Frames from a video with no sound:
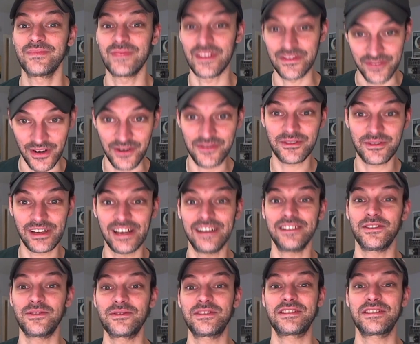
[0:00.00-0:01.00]

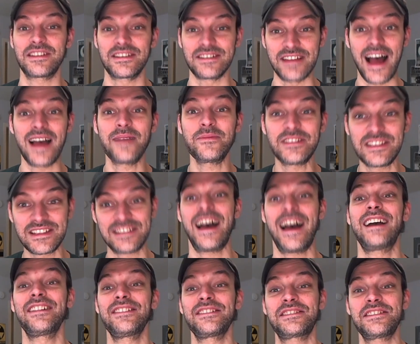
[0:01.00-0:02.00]
PhonoCut uses a diamond
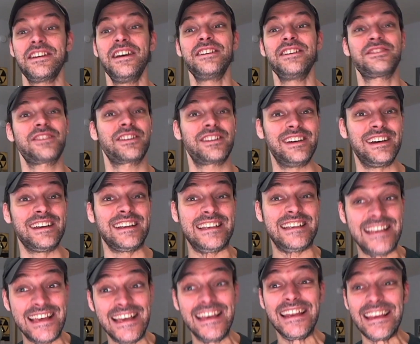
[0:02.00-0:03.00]
stylus to cut
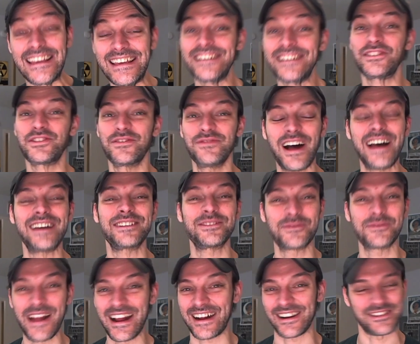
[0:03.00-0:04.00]
10-inch
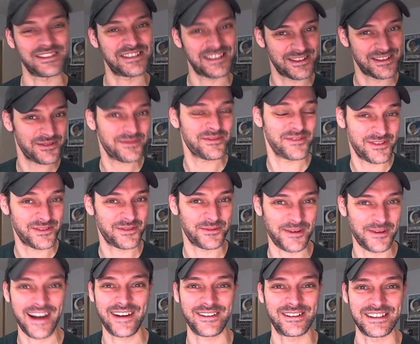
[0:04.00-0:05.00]
vinyl records, the
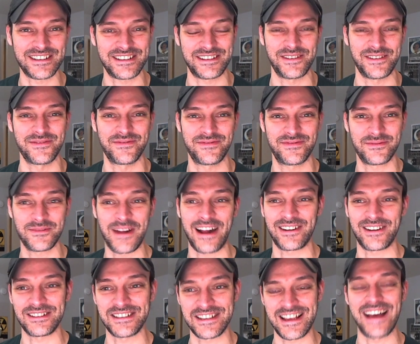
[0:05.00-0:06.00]
rarest of
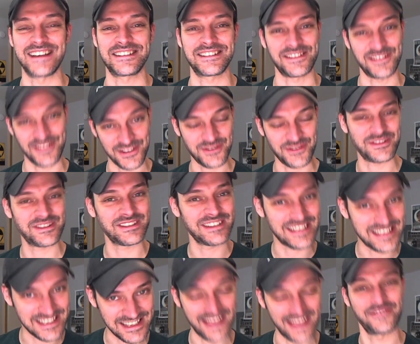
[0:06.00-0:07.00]
record sizes, usually
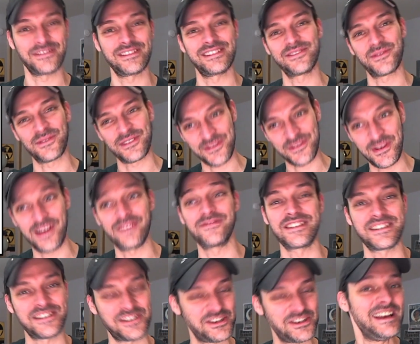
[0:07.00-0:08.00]
7 or
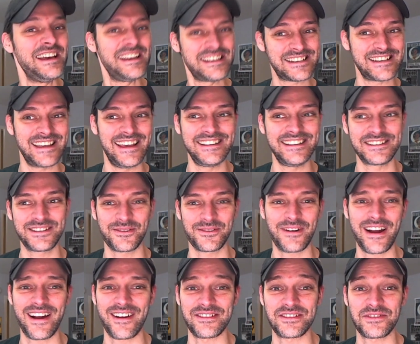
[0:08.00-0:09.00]
12-inch, 10's the
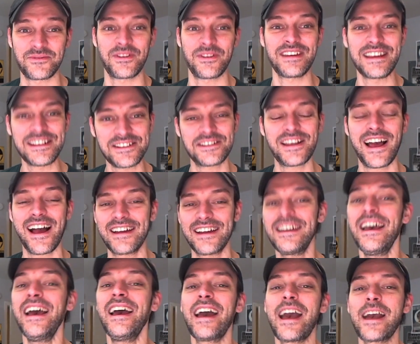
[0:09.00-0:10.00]
rarest, with each
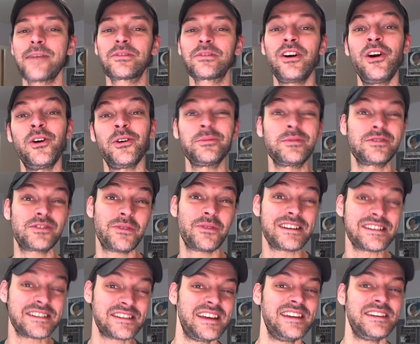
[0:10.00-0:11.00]
side able to hold
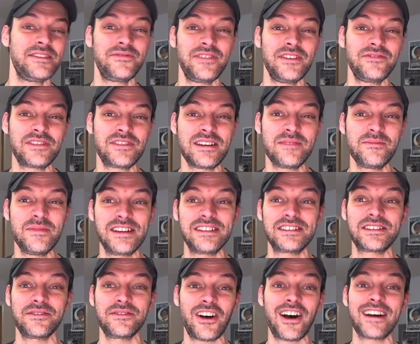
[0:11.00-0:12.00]
between 10 to 15
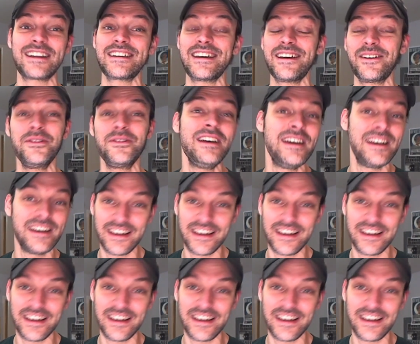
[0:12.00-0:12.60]
minutes of audio.